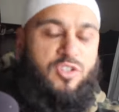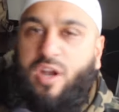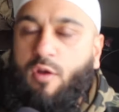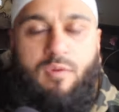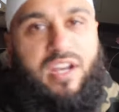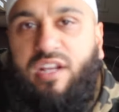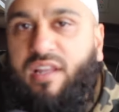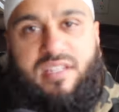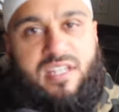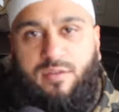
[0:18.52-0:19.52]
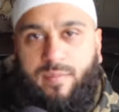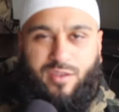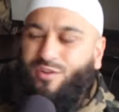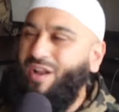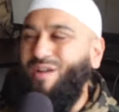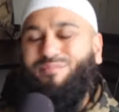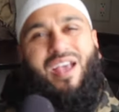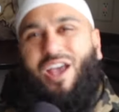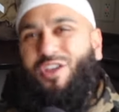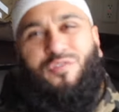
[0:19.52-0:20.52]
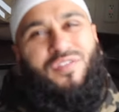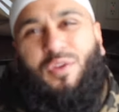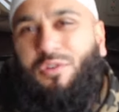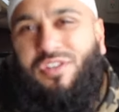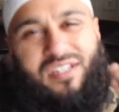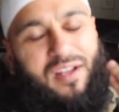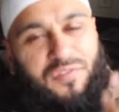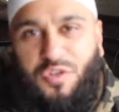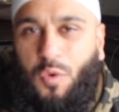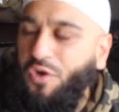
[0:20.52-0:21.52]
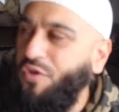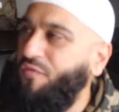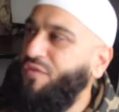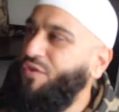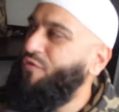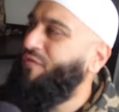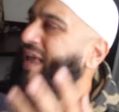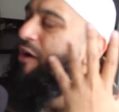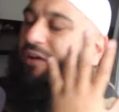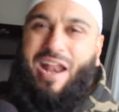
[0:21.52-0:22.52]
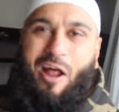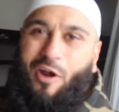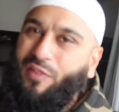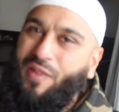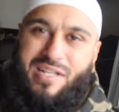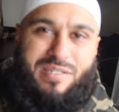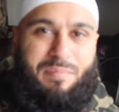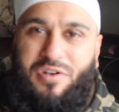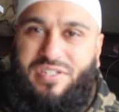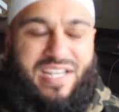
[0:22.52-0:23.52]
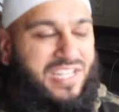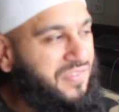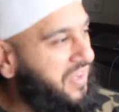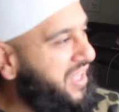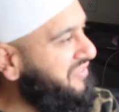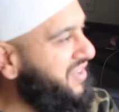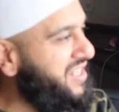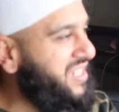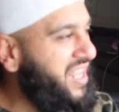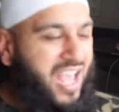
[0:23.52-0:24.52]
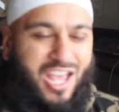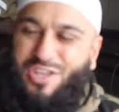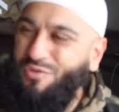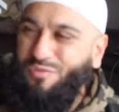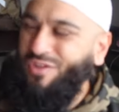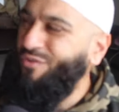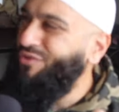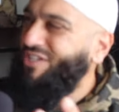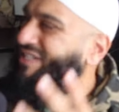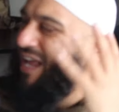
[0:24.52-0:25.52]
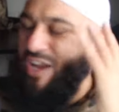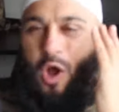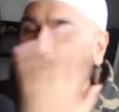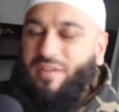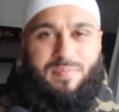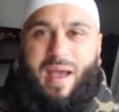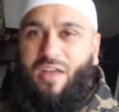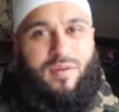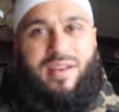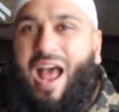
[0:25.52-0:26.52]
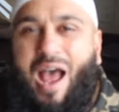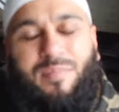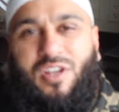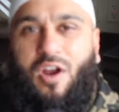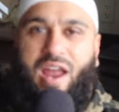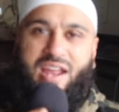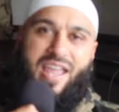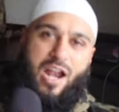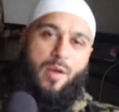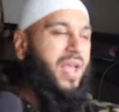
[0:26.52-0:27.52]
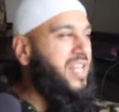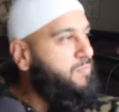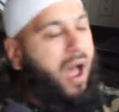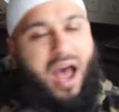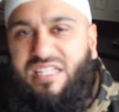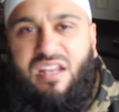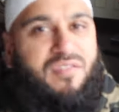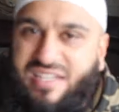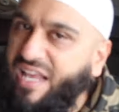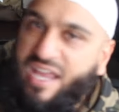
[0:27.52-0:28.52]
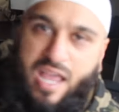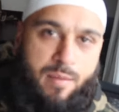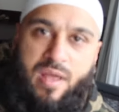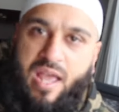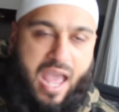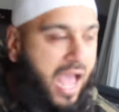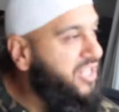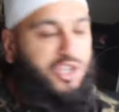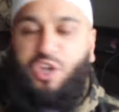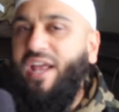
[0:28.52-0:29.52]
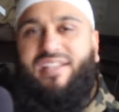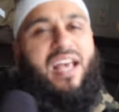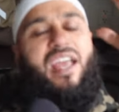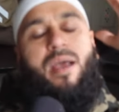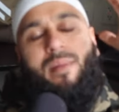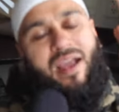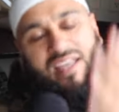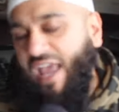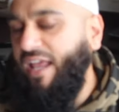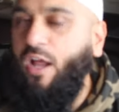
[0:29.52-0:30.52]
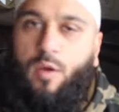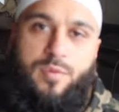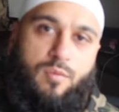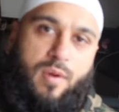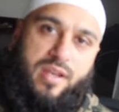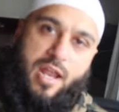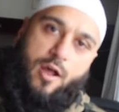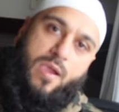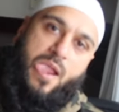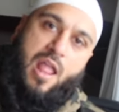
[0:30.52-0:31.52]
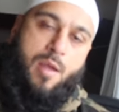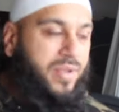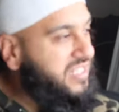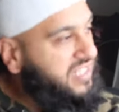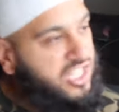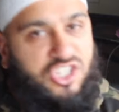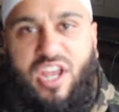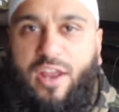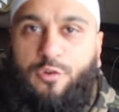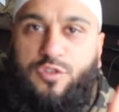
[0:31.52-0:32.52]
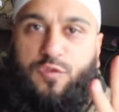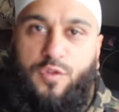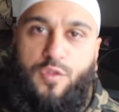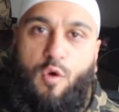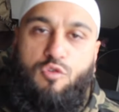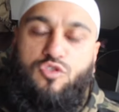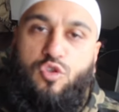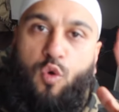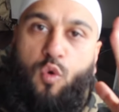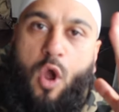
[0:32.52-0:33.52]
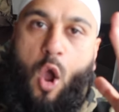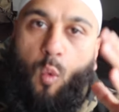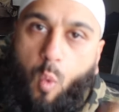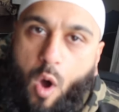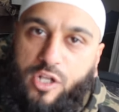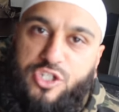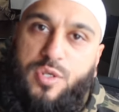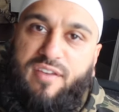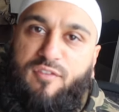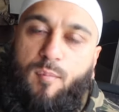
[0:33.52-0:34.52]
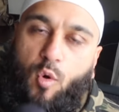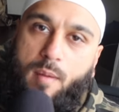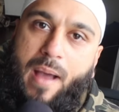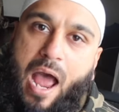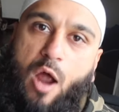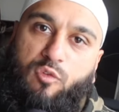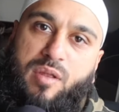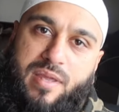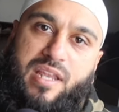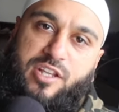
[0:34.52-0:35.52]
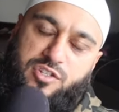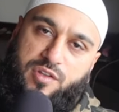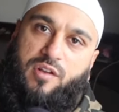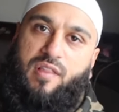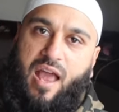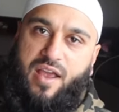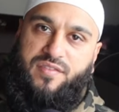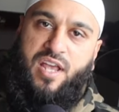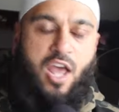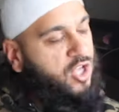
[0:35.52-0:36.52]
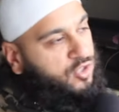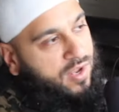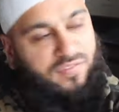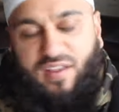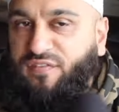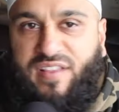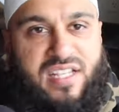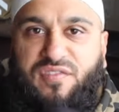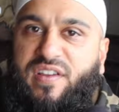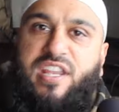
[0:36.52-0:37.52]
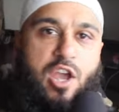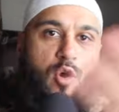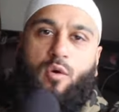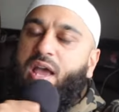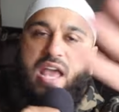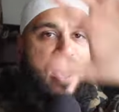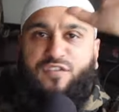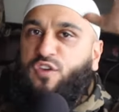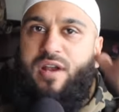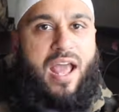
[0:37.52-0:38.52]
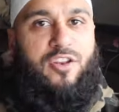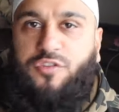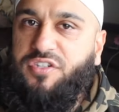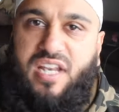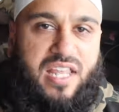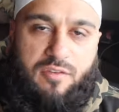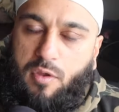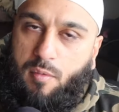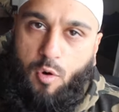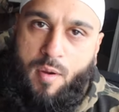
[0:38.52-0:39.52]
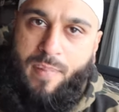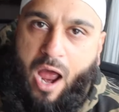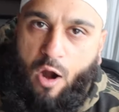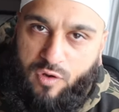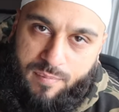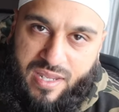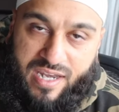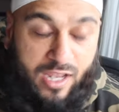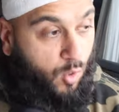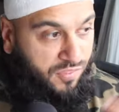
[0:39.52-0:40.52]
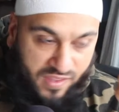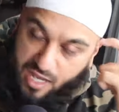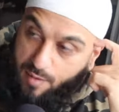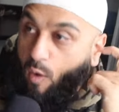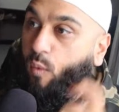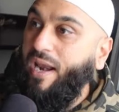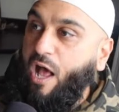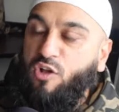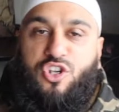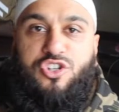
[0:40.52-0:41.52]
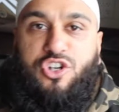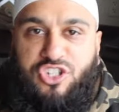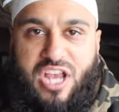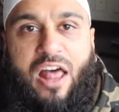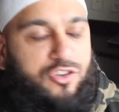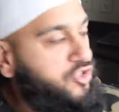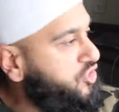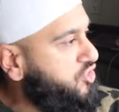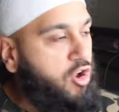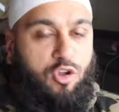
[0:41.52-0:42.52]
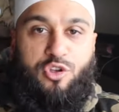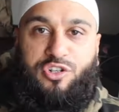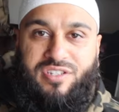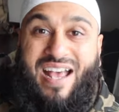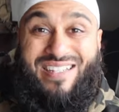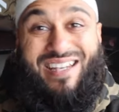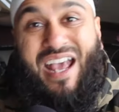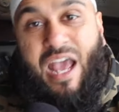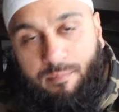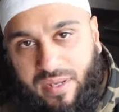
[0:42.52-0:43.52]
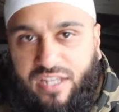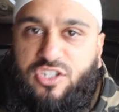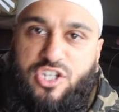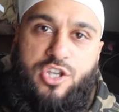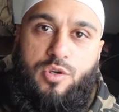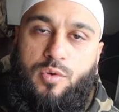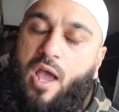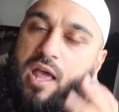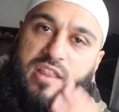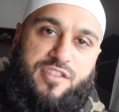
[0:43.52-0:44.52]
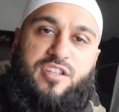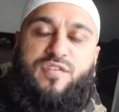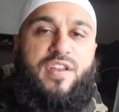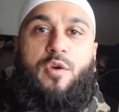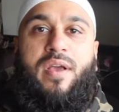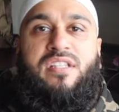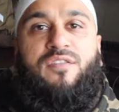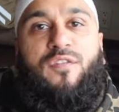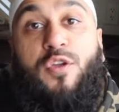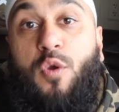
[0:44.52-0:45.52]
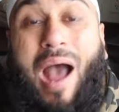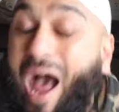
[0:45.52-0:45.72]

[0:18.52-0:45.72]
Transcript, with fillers: You're not ready to listen to me. You're not. You've sold yourself short. You've you've counted out Allah's mercy, His forgiveness. You you're just like on this path right now. I'm sorry, I can't help you. As positive as I am, as good as I am, I can't help you right now because this channel is for those who want to give a more empowering meaning to their lives. So if if this video, if you're not interested in giving a more empowering meaning or thinking about what else could your challenge, your struggle, your test mean to you, then this video isn't for you.